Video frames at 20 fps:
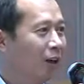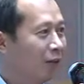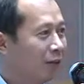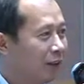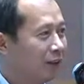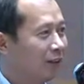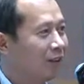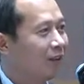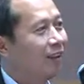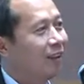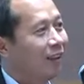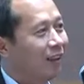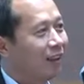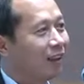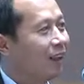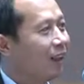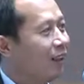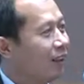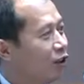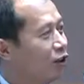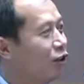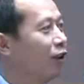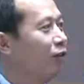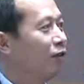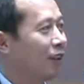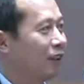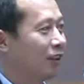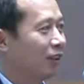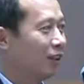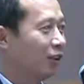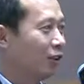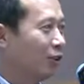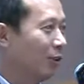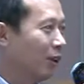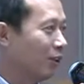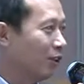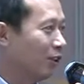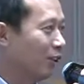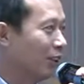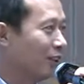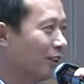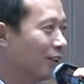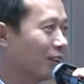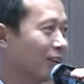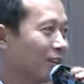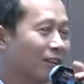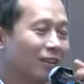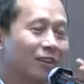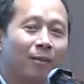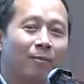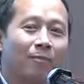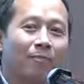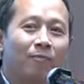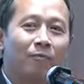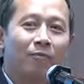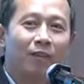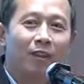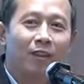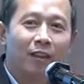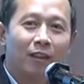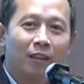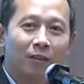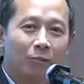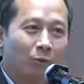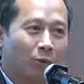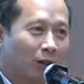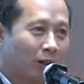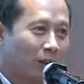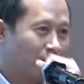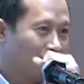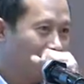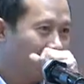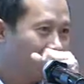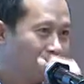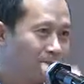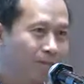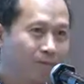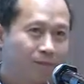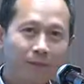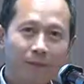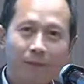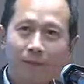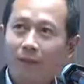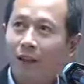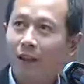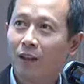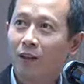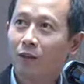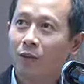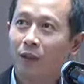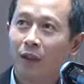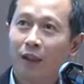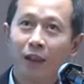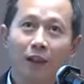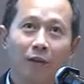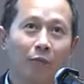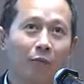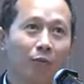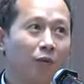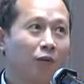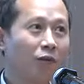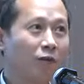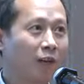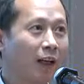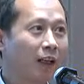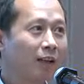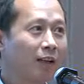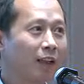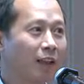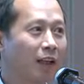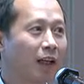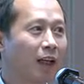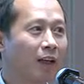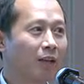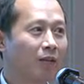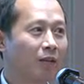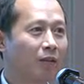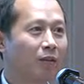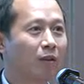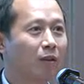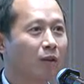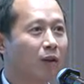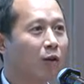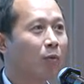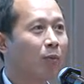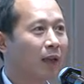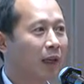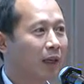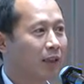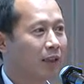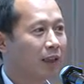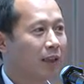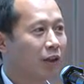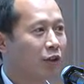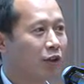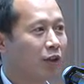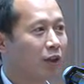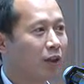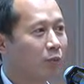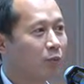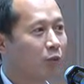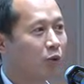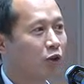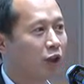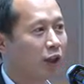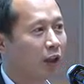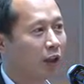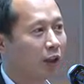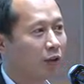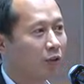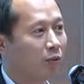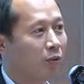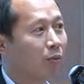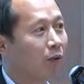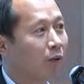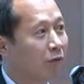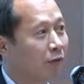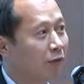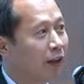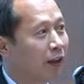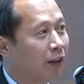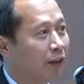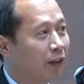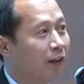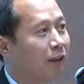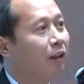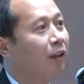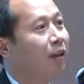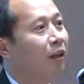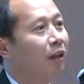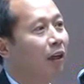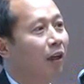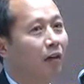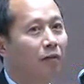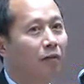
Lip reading: and we always in a kind of shifting situation. This is really what really reflecting how globalization is pushing us to rethink